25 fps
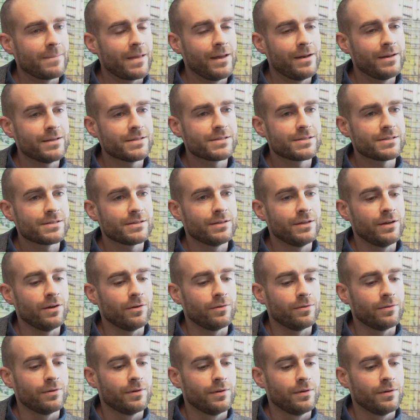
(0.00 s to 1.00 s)
And it's
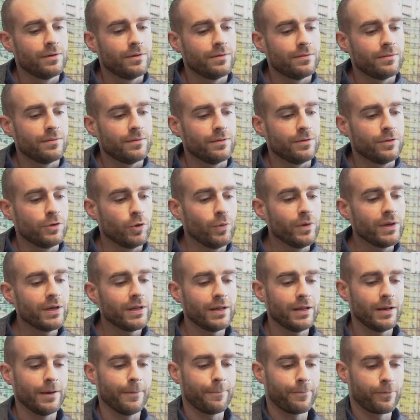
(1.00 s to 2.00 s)
doing
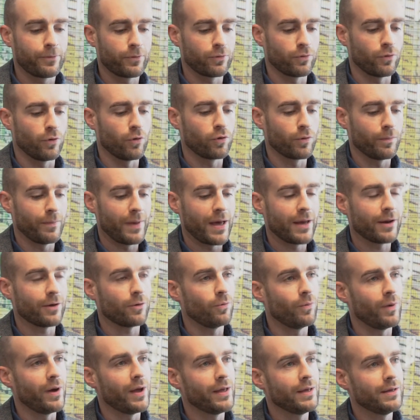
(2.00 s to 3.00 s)
it in a
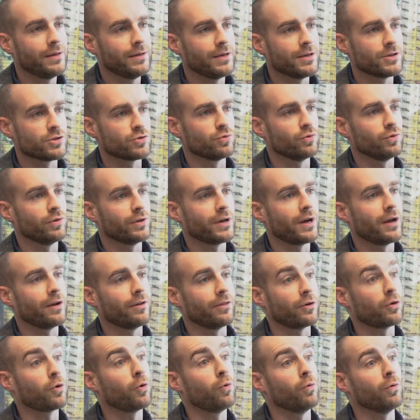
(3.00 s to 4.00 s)
programmatic way is really kind of
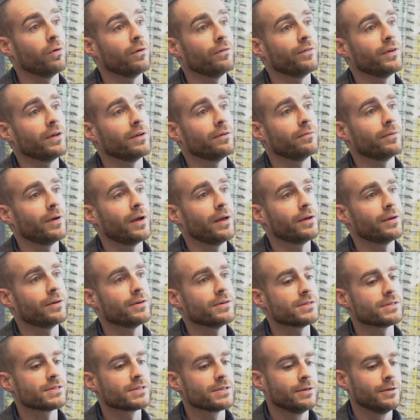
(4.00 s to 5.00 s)
the core of it, right?
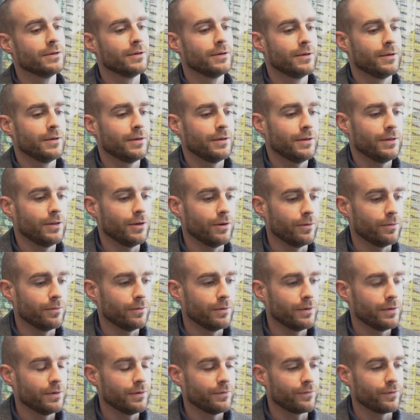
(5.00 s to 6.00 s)
Because
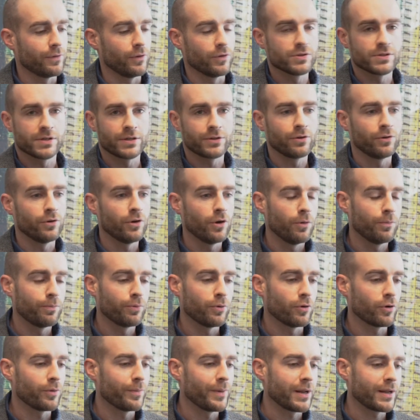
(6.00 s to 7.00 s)
for those that don't know,
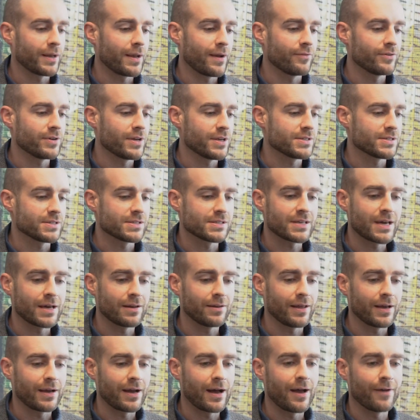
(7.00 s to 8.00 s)
programmatic advertising is kind
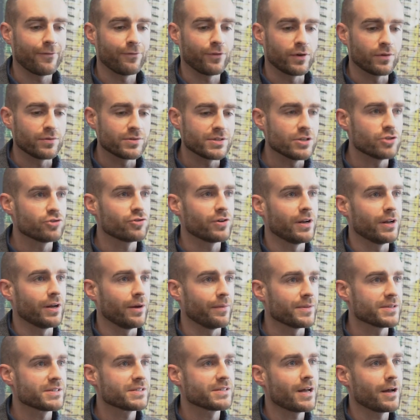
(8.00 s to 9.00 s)
of like high frequency trading
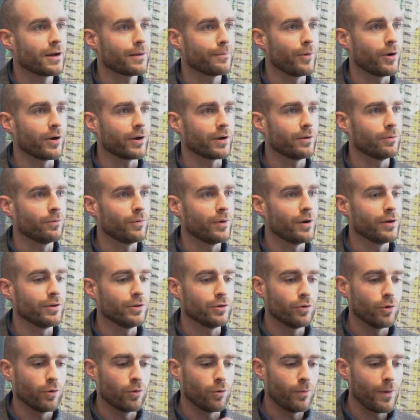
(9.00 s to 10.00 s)
on the stock market, where
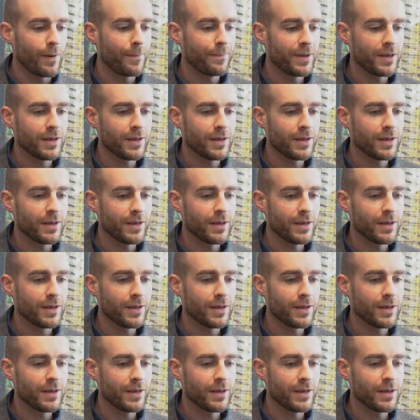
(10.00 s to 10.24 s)
you go to a web